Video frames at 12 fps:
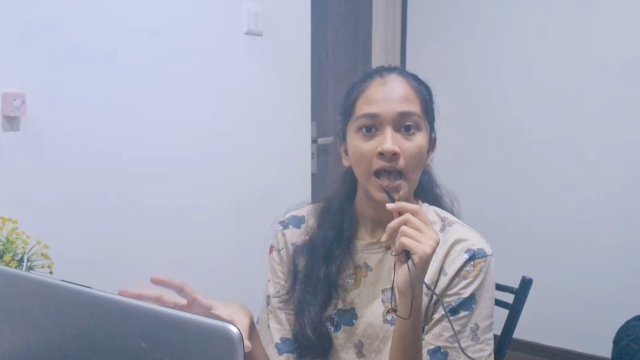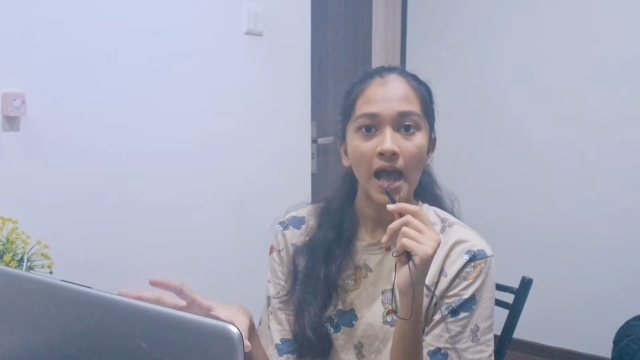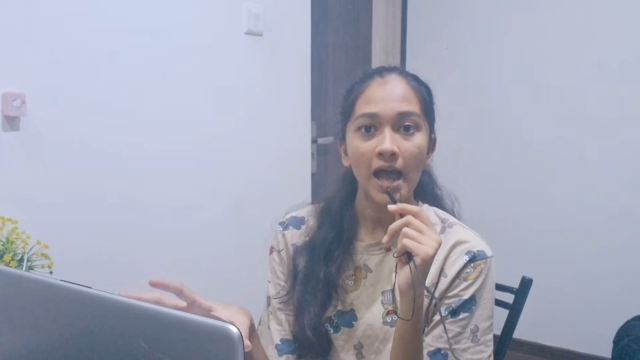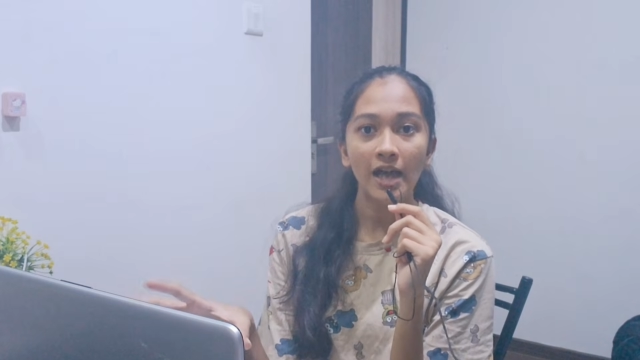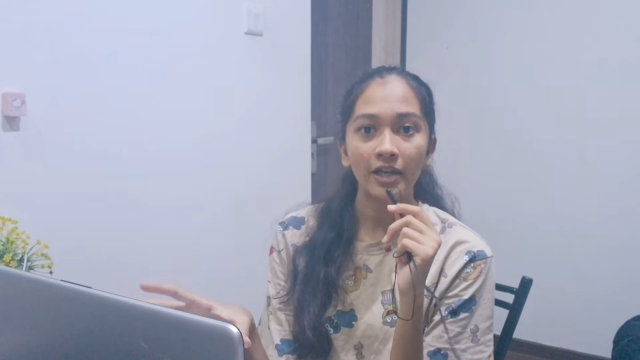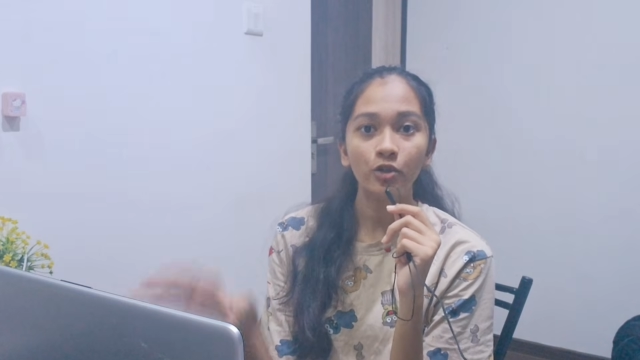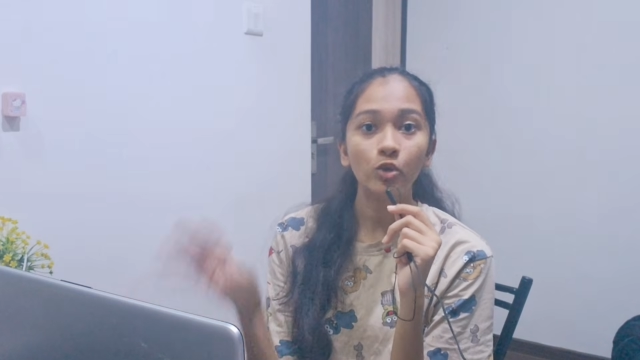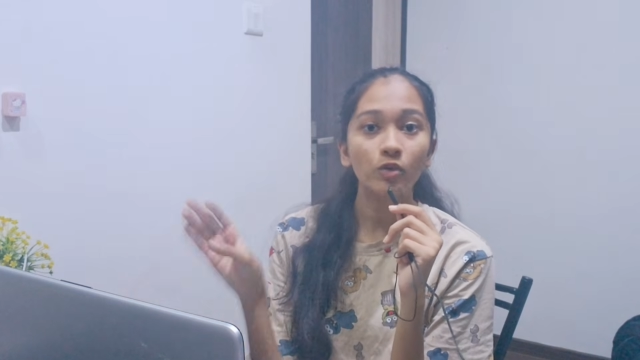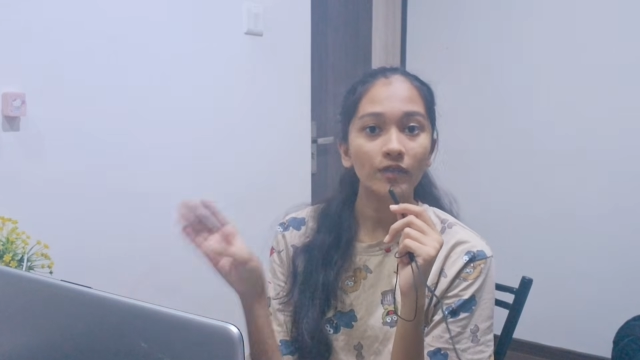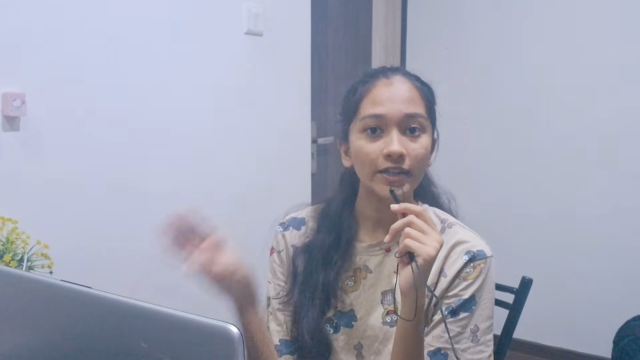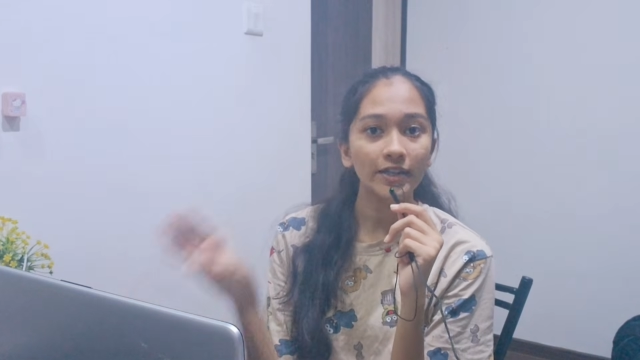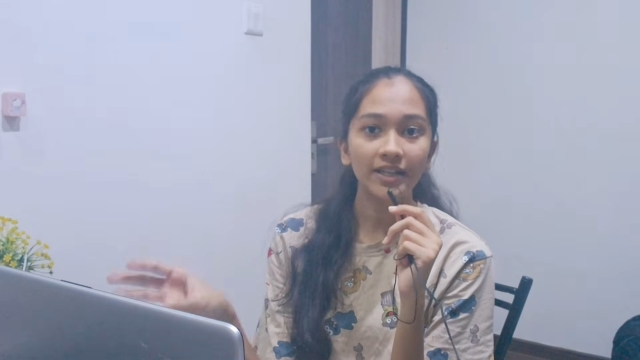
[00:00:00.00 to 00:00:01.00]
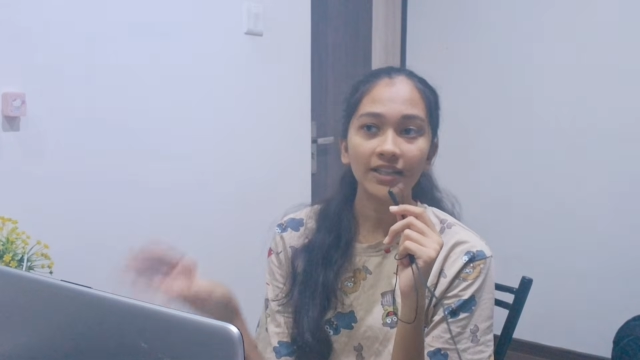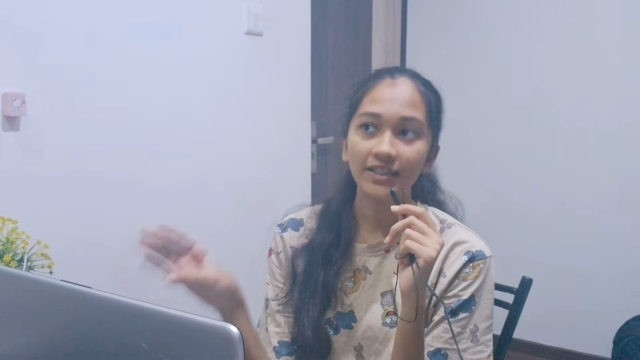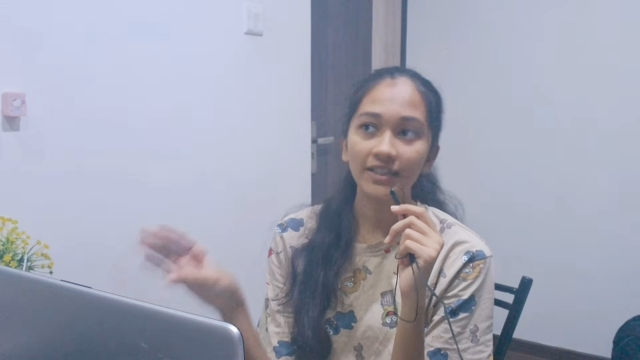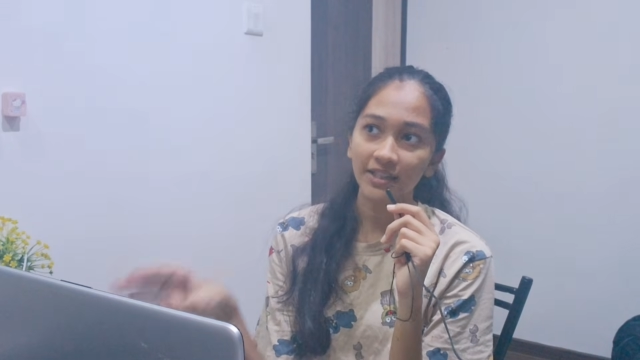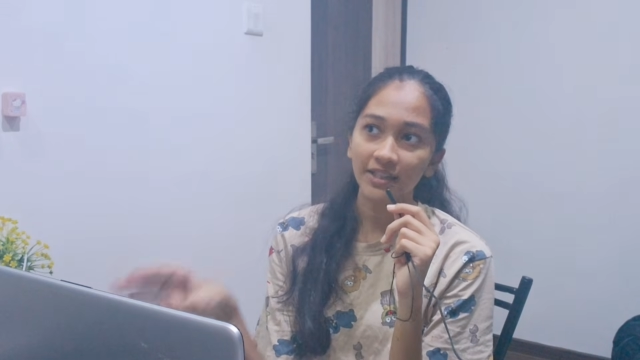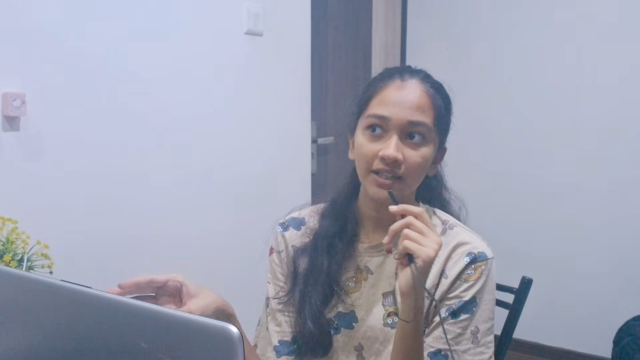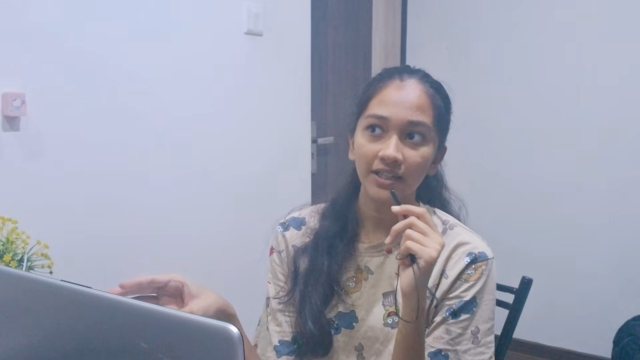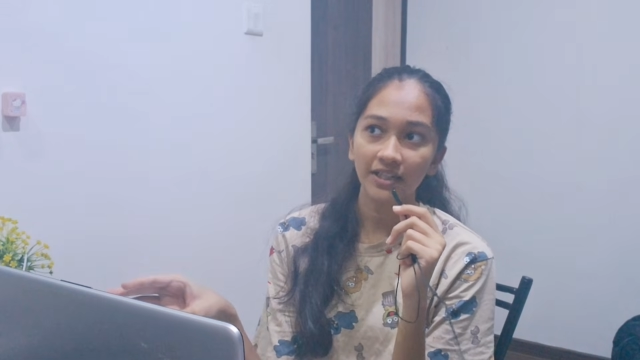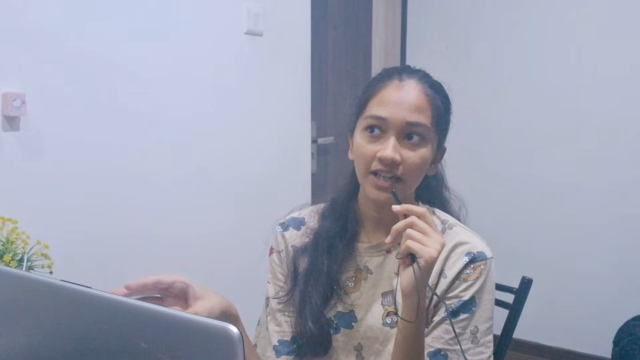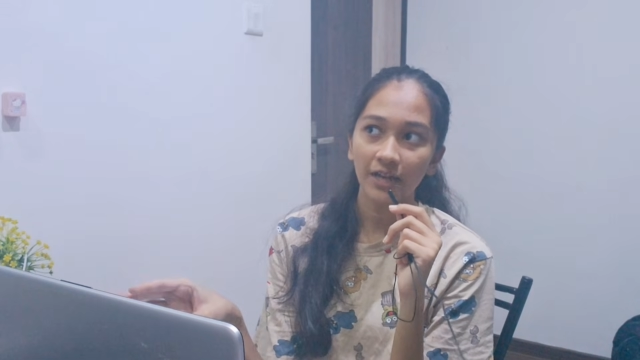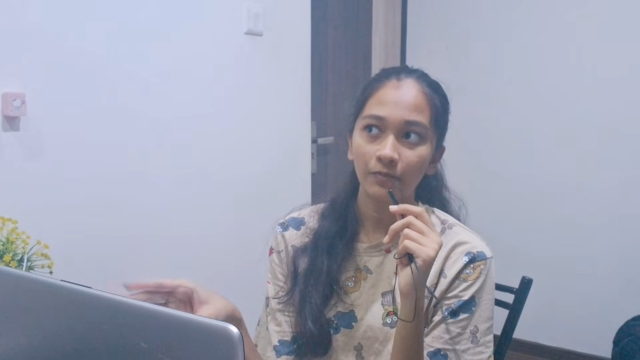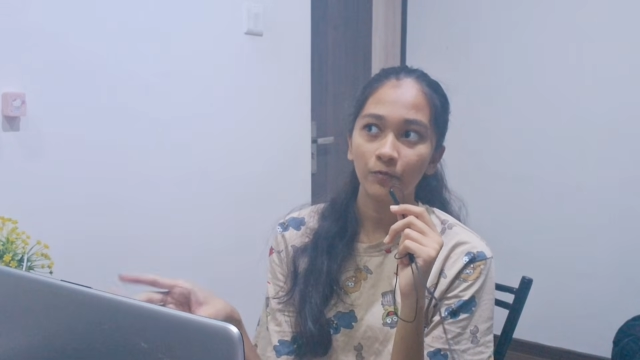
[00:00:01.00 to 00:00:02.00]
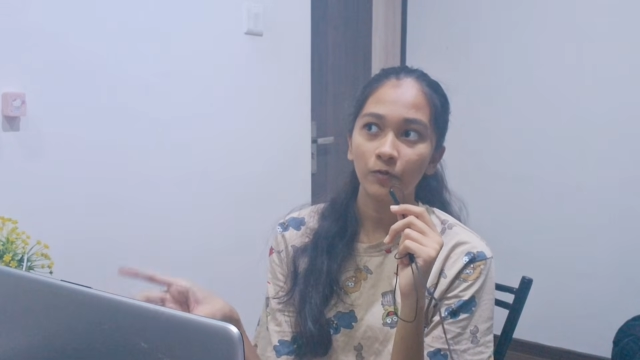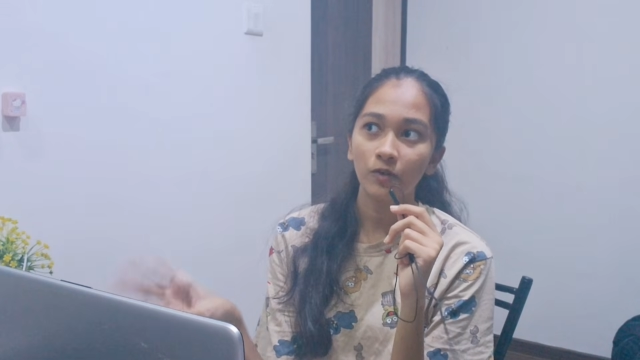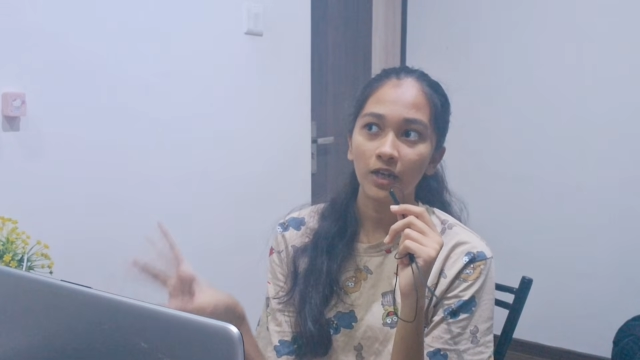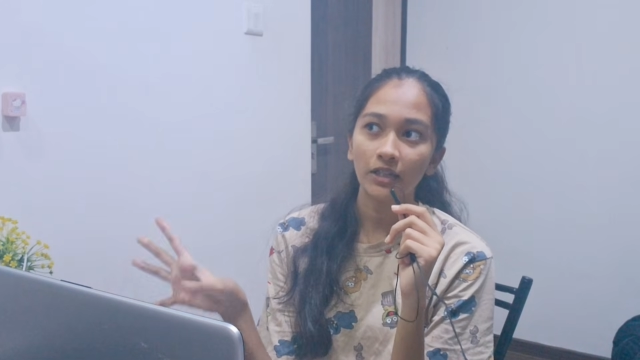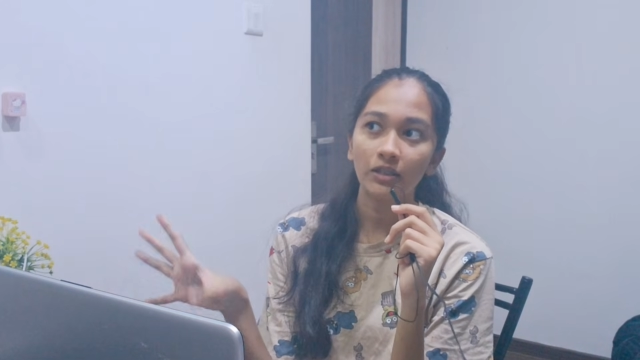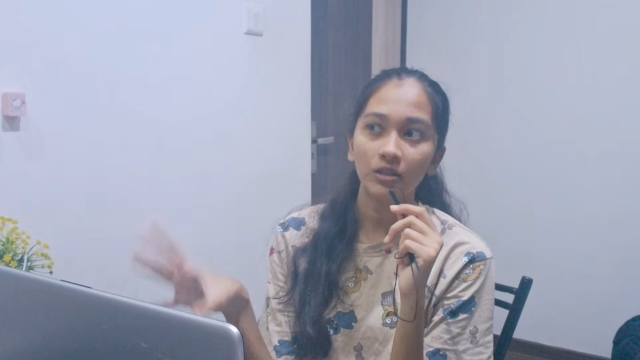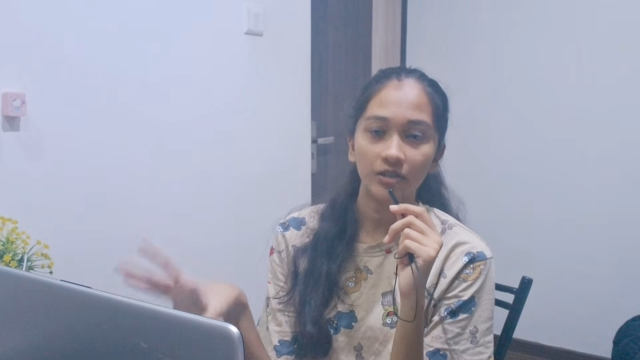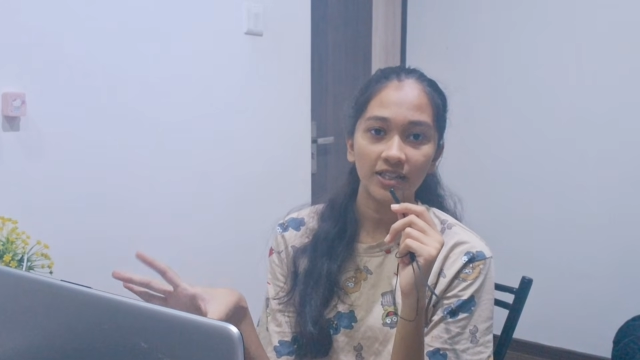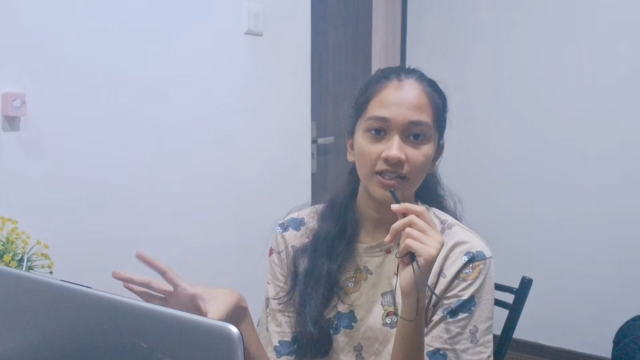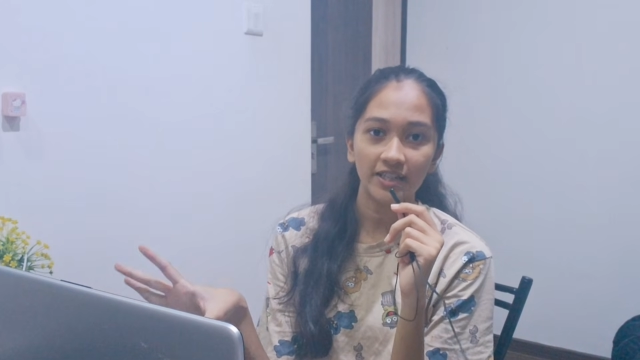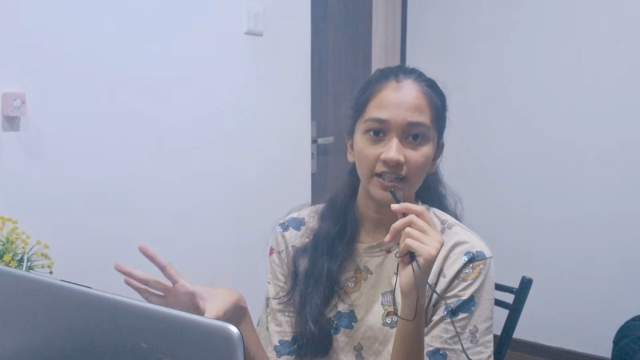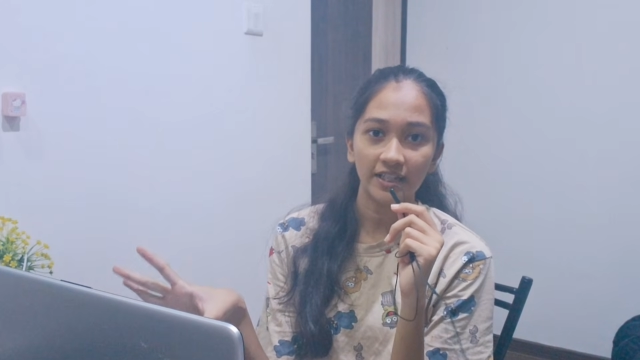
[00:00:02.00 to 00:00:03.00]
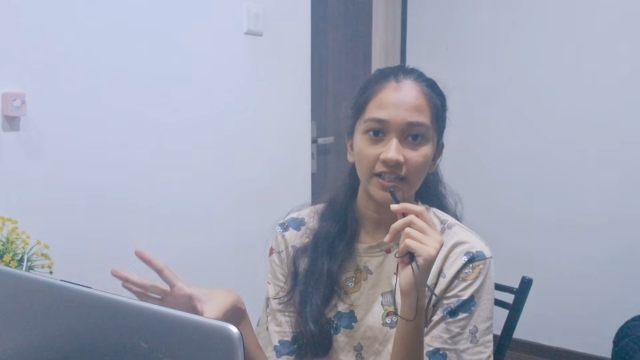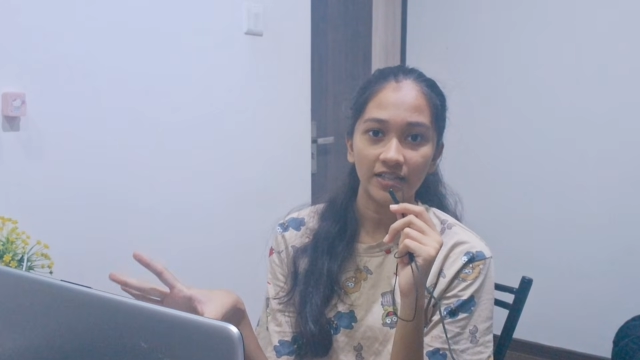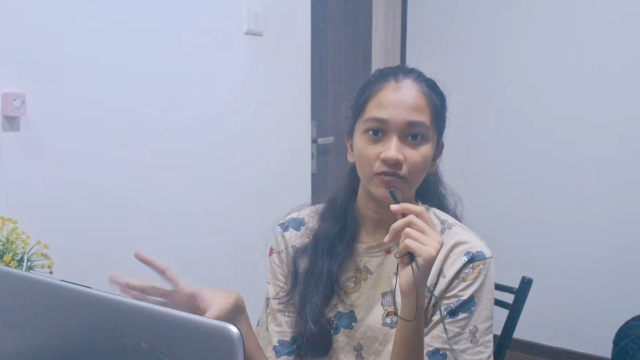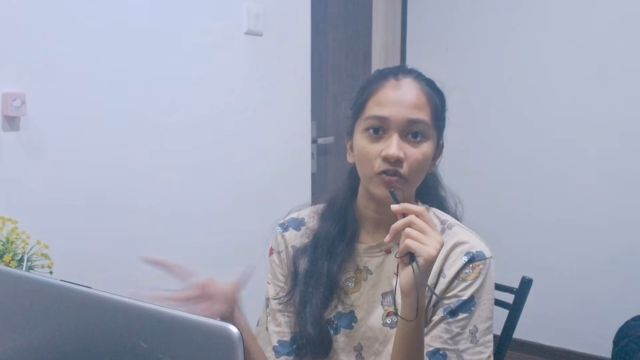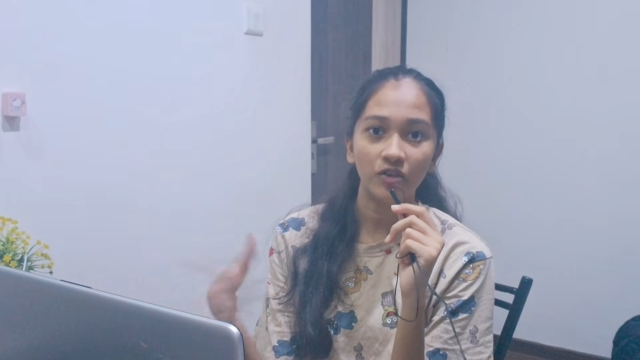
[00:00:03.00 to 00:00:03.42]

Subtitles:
and you will get a thinking time for like 30 seconds.